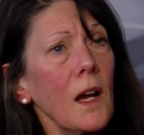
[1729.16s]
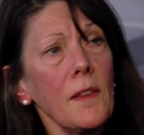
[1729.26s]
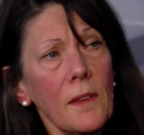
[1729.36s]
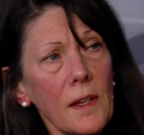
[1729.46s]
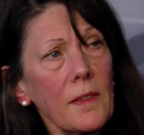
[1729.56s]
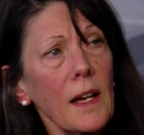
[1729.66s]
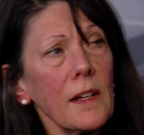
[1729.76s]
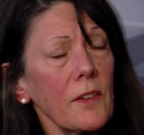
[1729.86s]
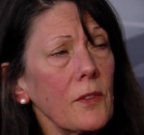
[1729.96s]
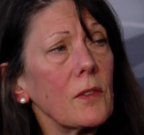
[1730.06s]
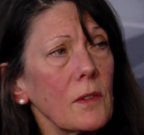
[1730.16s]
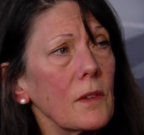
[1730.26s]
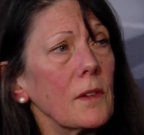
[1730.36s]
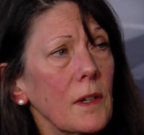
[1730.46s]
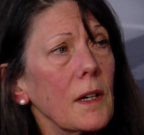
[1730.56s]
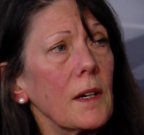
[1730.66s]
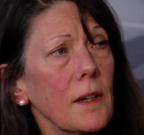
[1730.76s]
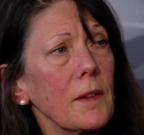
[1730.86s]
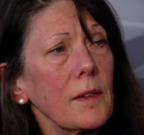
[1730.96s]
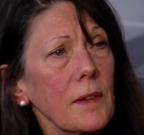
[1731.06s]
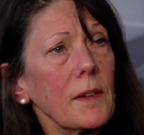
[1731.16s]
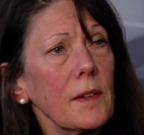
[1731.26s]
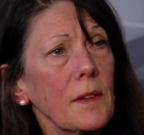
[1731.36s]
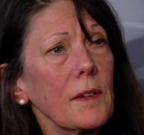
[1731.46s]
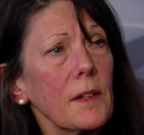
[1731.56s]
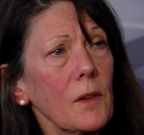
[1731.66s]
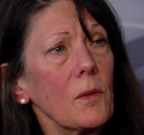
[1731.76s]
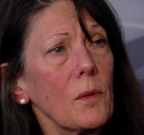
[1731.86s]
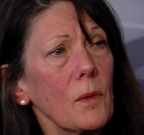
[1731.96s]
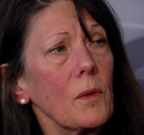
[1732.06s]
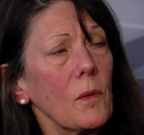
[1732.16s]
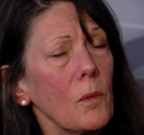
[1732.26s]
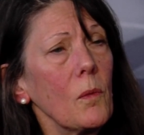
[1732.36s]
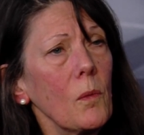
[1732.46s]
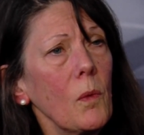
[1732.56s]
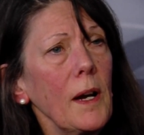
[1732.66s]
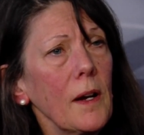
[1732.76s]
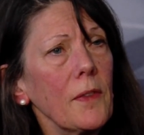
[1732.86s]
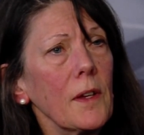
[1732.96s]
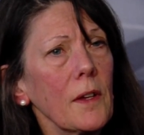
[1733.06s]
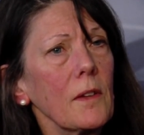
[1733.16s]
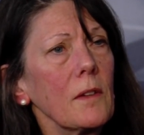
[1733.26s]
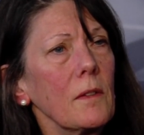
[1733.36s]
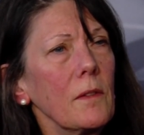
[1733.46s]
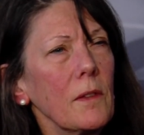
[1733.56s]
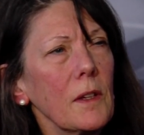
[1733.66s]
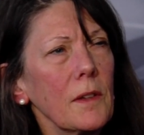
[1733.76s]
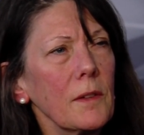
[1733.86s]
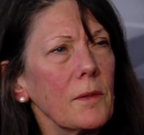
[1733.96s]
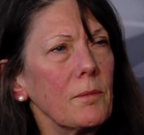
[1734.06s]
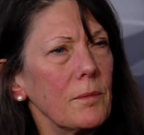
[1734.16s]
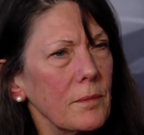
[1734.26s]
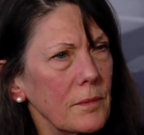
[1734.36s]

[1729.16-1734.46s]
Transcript: I think that's, uh, you know, where the, the,